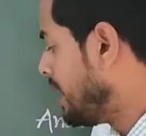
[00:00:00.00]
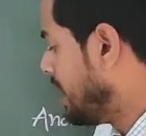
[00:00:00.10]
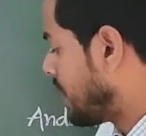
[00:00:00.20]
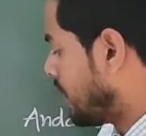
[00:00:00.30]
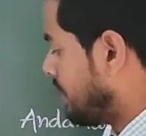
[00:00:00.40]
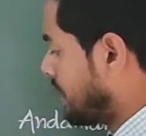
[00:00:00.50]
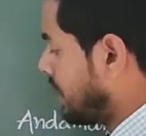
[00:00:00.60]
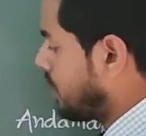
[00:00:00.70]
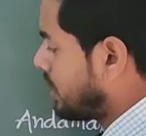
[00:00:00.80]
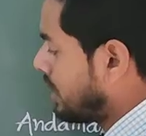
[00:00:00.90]
Nicobar. The
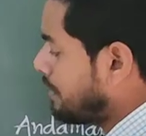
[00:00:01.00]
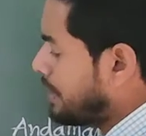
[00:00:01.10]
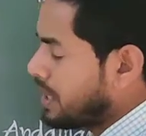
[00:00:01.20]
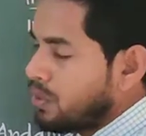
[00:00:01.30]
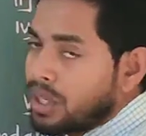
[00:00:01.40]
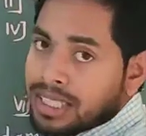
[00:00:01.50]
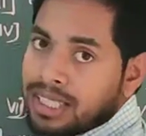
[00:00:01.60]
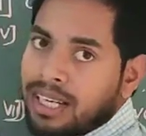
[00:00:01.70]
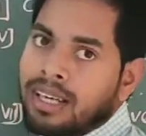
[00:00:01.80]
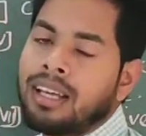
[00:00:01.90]
northern part known as
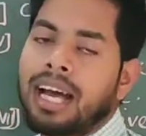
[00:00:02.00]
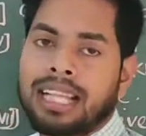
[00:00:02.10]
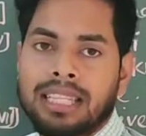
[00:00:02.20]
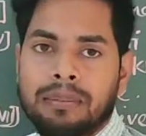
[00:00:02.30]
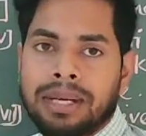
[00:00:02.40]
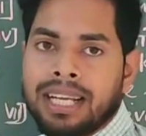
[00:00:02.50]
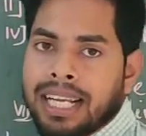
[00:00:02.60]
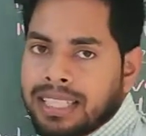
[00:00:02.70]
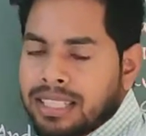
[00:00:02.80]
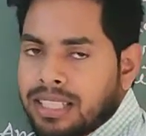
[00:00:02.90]
the Andaman
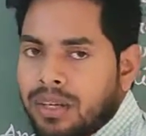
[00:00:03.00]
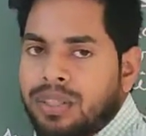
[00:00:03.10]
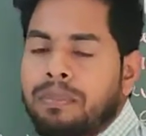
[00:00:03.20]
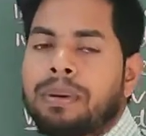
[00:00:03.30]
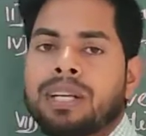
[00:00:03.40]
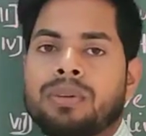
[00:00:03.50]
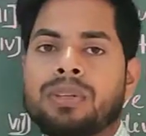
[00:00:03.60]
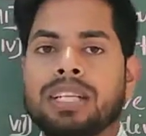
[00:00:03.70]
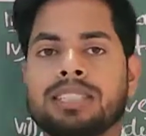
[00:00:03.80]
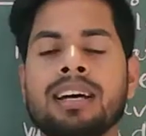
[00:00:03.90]
and the southern part
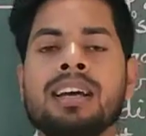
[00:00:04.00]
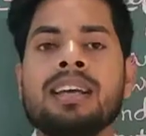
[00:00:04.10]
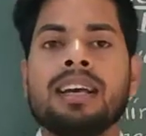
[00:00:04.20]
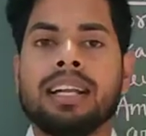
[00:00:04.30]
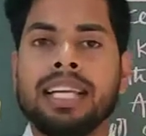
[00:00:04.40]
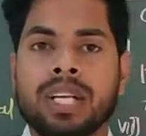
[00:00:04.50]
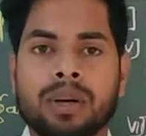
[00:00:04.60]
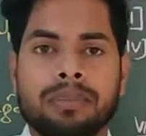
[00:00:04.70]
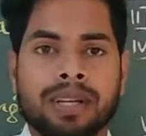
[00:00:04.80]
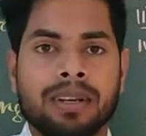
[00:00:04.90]
known as the
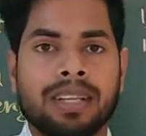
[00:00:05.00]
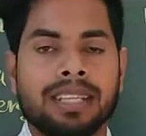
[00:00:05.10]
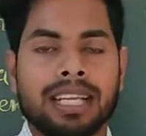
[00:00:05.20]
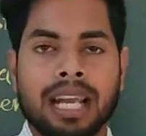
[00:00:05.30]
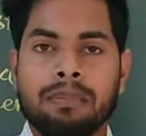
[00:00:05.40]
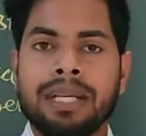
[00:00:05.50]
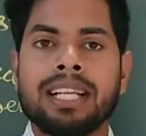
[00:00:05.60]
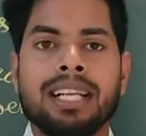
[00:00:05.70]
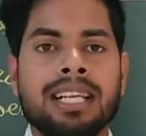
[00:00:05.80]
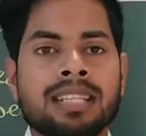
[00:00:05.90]
Nicobar. The
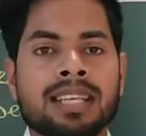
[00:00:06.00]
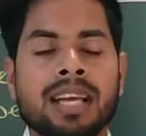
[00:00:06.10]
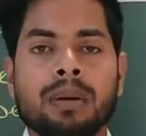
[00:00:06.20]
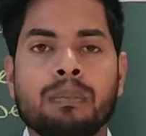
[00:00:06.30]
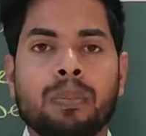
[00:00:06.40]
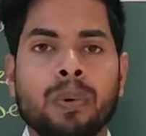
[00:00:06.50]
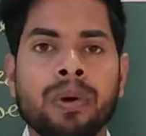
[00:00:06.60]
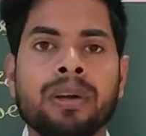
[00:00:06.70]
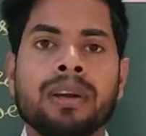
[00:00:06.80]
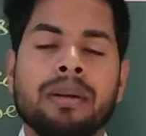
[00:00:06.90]
capital is
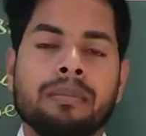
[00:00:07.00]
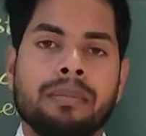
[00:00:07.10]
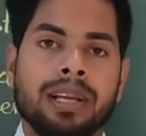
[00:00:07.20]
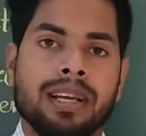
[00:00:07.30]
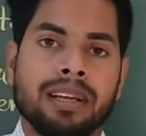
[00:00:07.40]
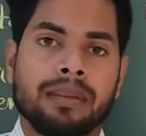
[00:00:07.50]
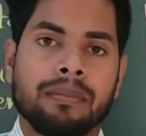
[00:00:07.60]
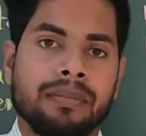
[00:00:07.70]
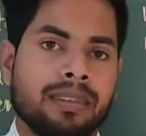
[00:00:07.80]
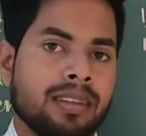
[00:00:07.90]
Port Blair.
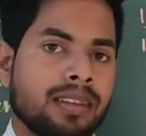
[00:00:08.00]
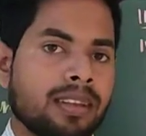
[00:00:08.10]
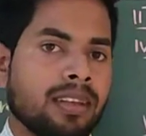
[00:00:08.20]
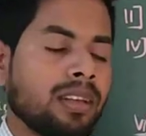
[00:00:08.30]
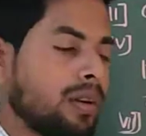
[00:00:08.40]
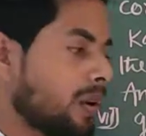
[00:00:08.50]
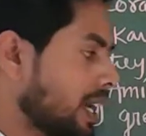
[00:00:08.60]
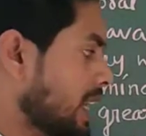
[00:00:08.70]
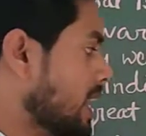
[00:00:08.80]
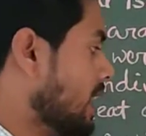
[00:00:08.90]

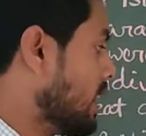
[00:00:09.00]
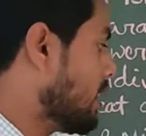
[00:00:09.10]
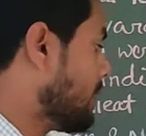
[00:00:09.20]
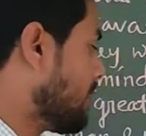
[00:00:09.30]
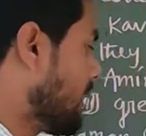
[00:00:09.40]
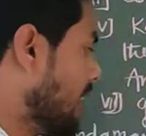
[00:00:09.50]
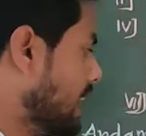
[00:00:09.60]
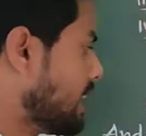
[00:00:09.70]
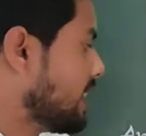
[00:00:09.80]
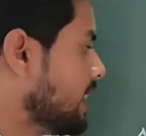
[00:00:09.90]
Okay,
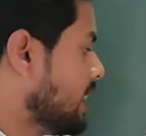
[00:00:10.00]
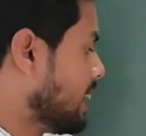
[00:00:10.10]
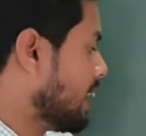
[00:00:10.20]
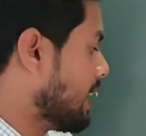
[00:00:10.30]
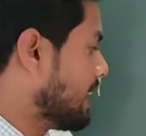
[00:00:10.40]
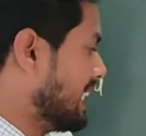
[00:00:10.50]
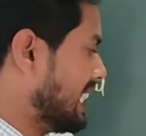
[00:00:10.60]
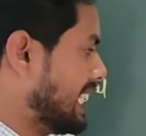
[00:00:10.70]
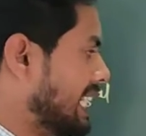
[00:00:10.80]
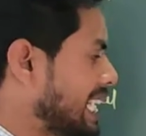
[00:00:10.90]
and
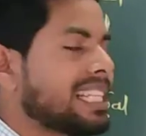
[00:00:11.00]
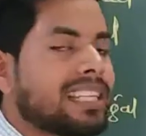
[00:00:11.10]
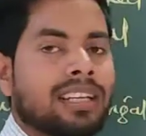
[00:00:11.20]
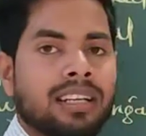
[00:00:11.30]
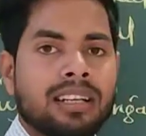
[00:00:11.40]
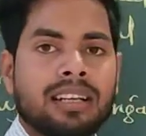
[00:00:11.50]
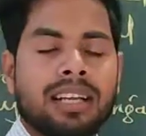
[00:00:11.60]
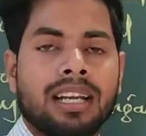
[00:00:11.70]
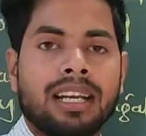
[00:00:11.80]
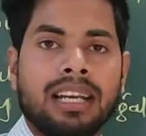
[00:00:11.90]
it
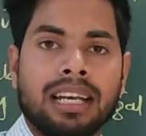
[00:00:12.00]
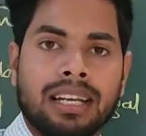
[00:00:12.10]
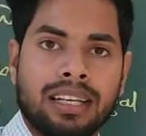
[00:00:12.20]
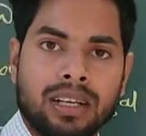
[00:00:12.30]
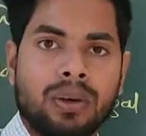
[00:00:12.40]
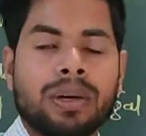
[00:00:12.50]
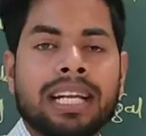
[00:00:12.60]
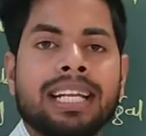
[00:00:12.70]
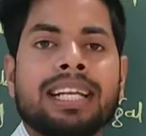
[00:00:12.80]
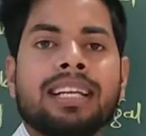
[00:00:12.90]

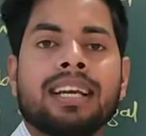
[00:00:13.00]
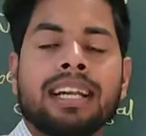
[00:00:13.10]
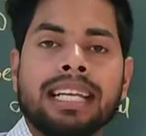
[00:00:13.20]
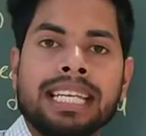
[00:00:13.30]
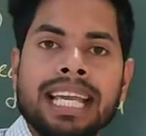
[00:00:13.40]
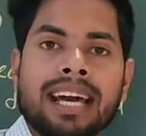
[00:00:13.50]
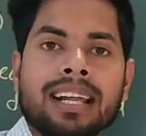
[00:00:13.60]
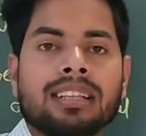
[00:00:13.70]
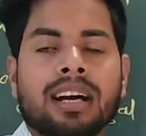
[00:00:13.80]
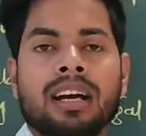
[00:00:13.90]
located
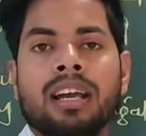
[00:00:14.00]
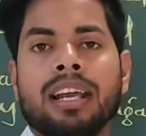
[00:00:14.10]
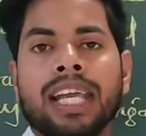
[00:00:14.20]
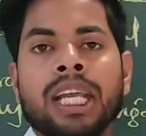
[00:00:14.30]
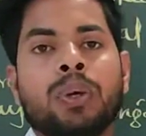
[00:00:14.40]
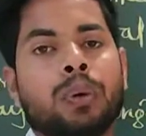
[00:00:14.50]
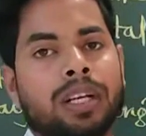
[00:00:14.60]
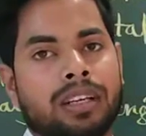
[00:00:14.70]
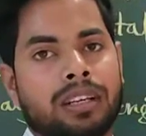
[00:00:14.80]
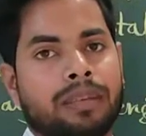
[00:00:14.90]
near the
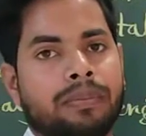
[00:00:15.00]
equator.